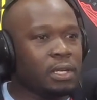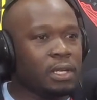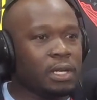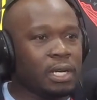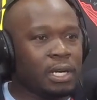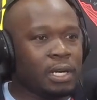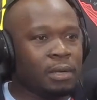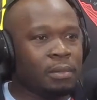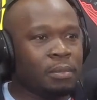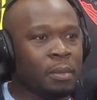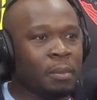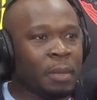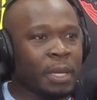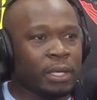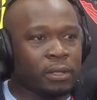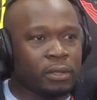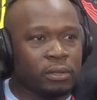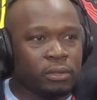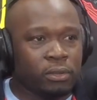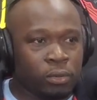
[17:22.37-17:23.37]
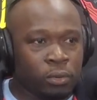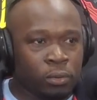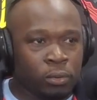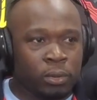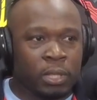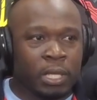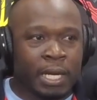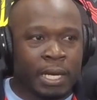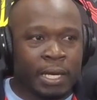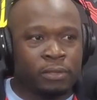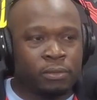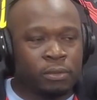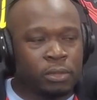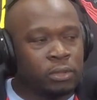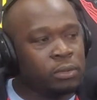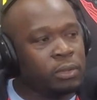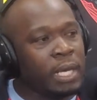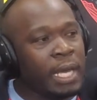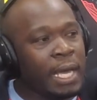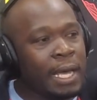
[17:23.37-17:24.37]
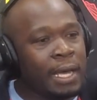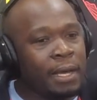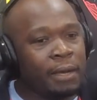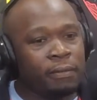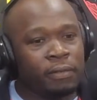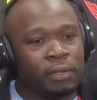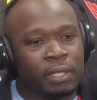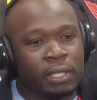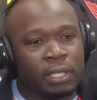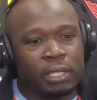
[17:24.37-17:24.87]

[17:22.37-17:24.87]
I'm like, utilize what you have,